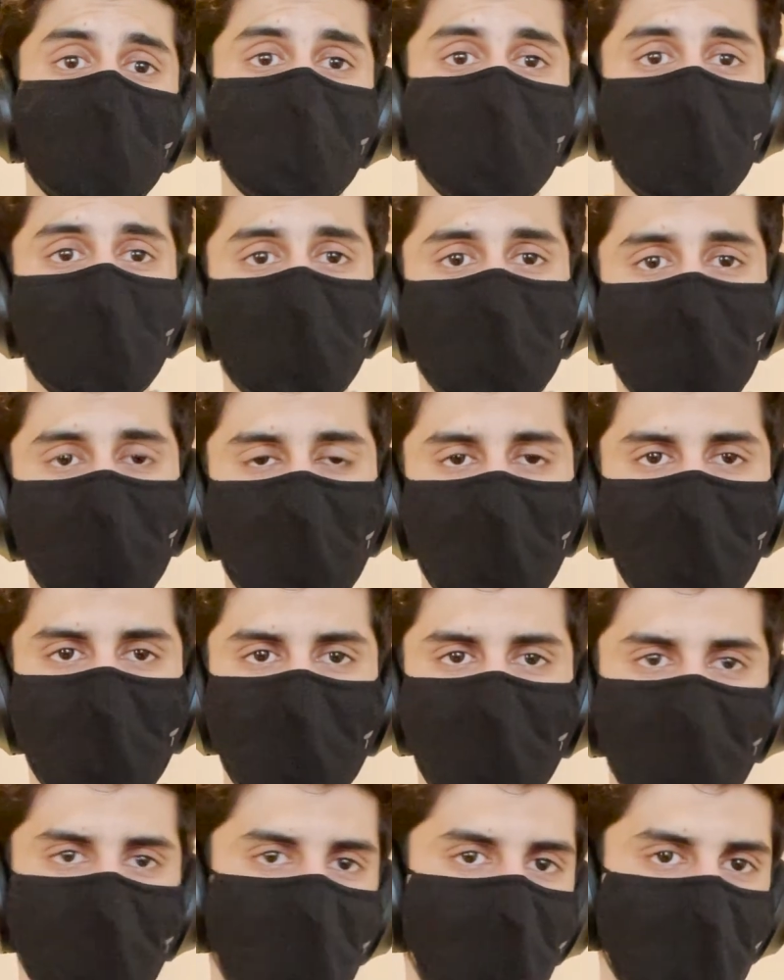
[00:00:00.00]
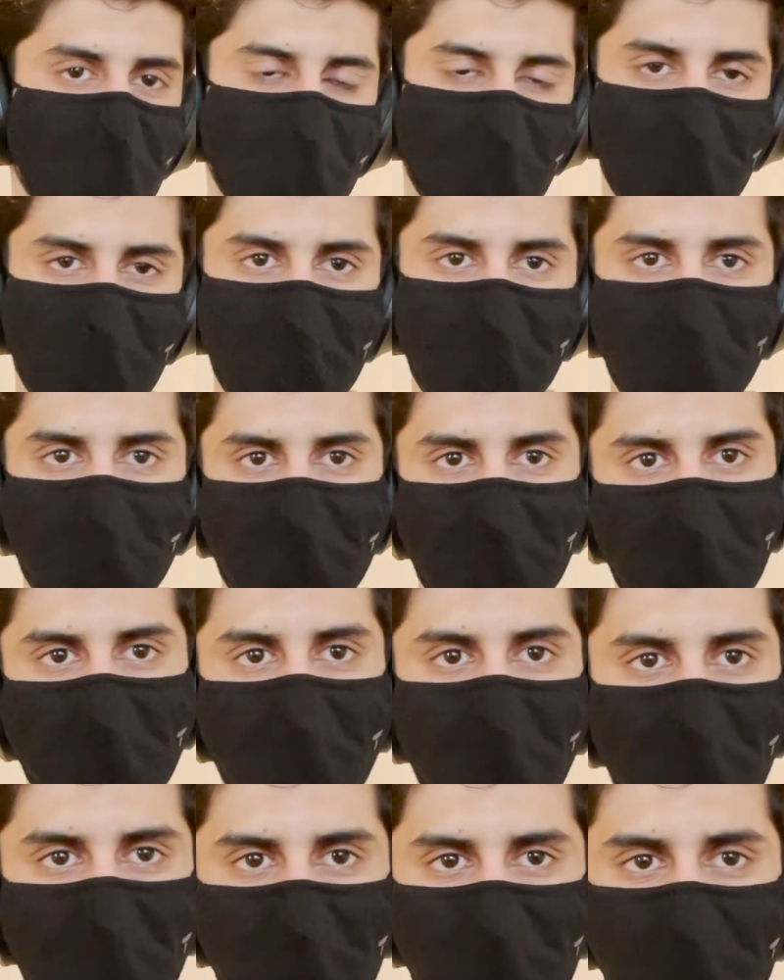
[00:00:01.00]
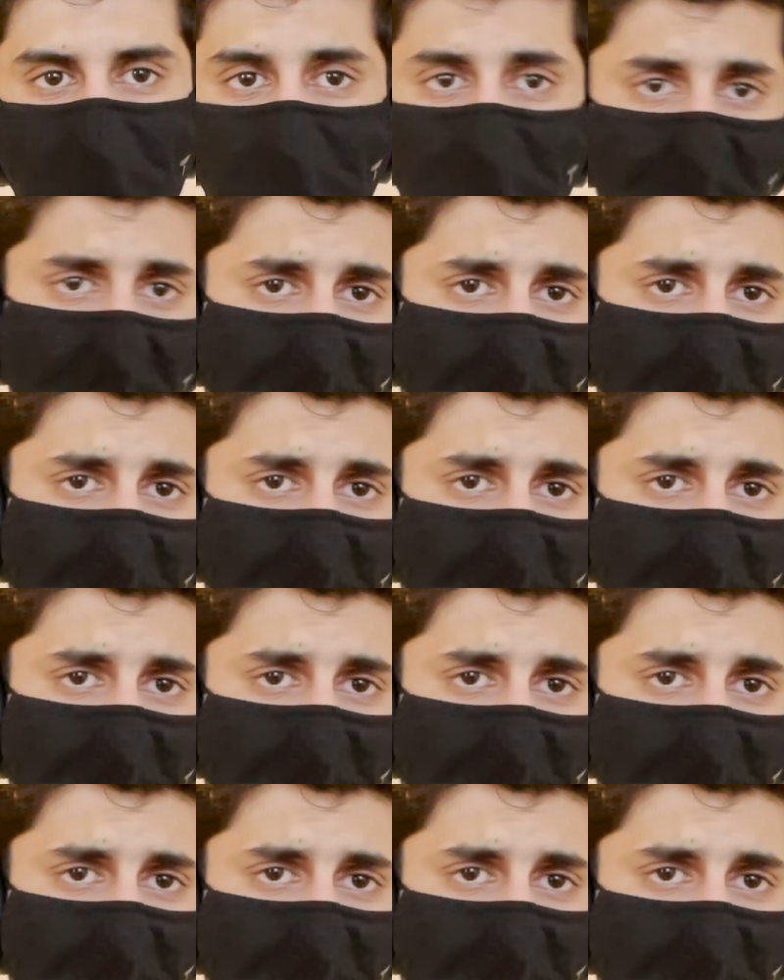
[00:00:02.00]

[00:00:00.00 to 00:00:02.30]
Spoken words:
to take like a break after 2-3 hours.